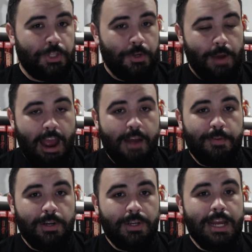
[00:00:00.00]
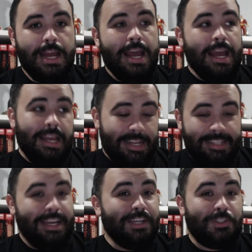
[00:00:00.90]
you're after,
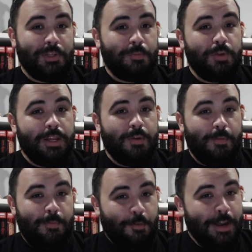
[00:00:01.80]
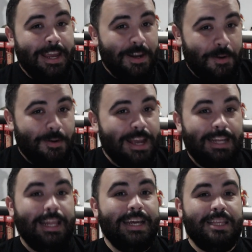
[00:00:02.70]
it's actually pretty freaking
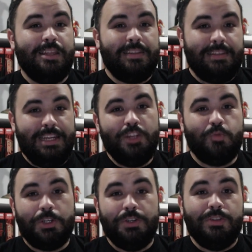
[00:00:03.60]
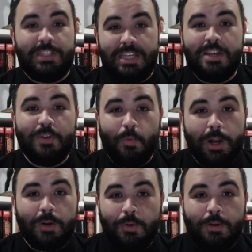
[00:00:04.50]
great. Like, the scenes where you see the
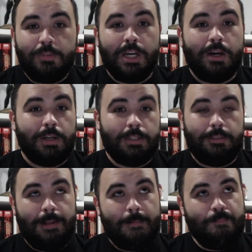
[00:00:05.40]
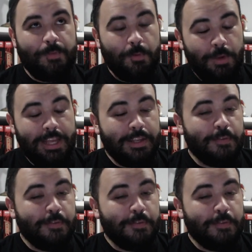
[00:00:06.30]
werewolves are really